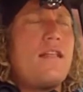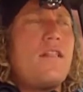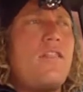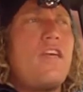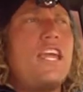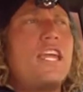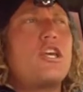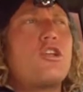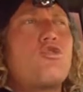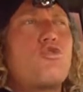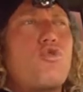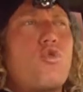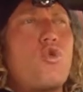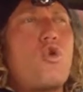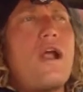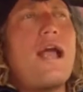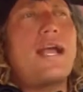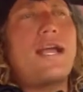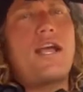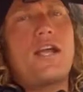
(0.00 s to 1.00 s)
They can
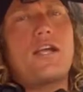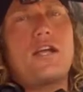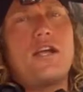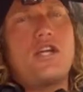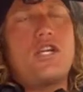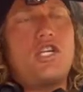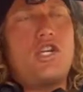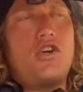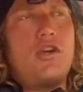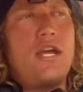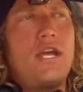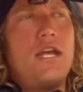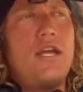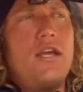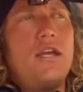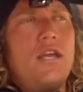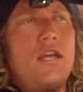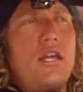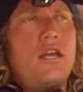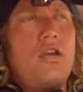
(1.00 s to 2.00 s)
wreck a country
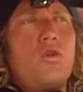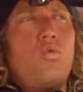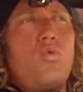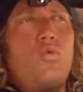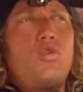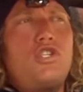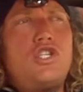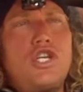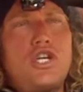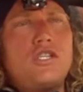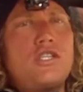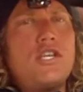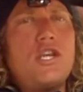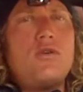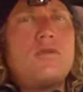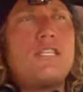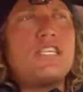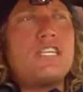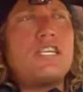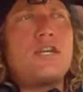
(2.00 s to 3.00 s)
just
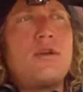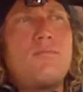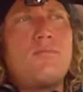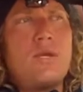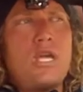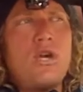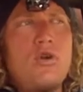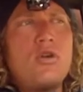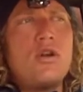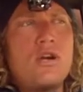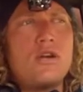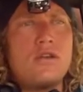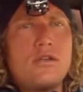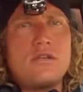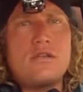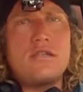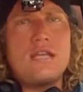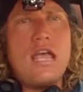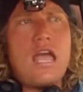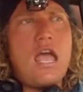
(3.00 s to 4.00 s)
using
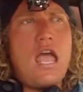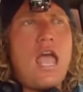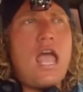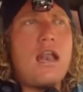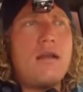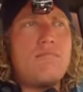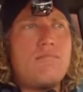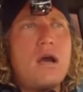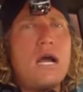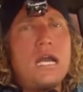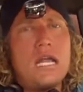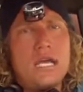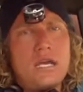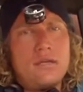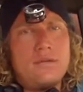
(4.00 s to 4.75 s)
computers and money,